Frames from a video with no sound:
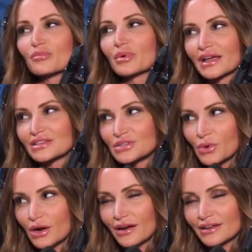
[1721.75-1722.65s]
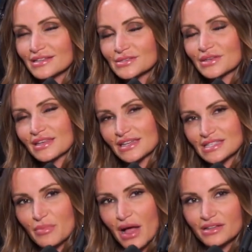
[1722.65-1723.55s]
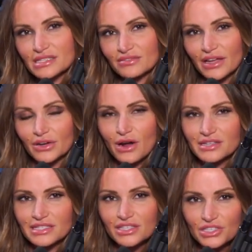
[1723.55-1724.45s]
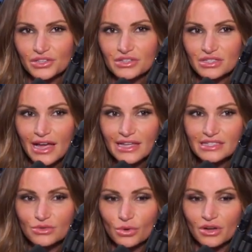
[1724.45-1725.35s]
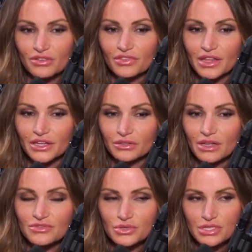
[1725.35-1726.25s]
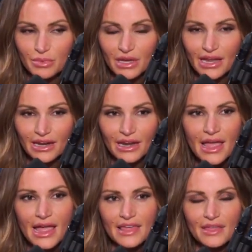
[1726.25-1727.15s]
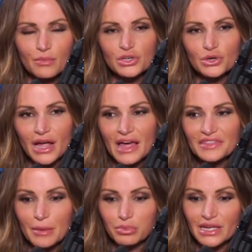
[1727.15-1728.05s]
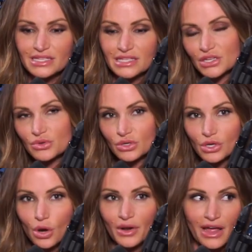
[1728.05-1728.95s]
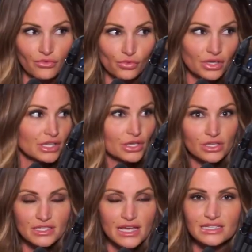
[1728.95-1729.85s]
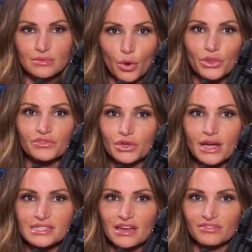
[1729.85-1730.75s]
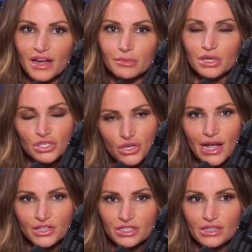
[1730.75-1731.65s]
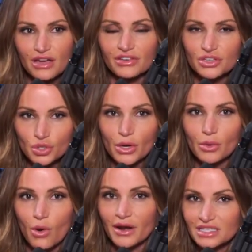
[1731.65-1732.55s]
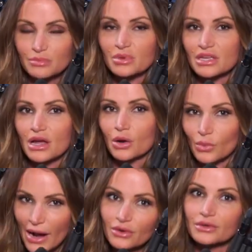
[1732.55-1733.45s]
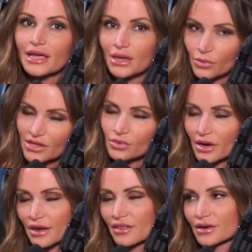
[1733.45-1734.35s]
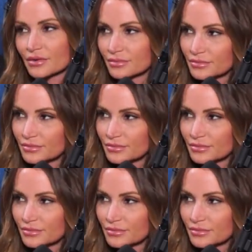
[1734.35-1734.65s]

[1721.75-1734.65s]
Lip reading: But I do work on it. So I think it's a balance of like crossing each other's lines in order to feel like your love's reciprocated. And then when you're at that place, then you can go and have really good sex and both of you guys have fun because you actually love and enjoy wanting to be around and with one another.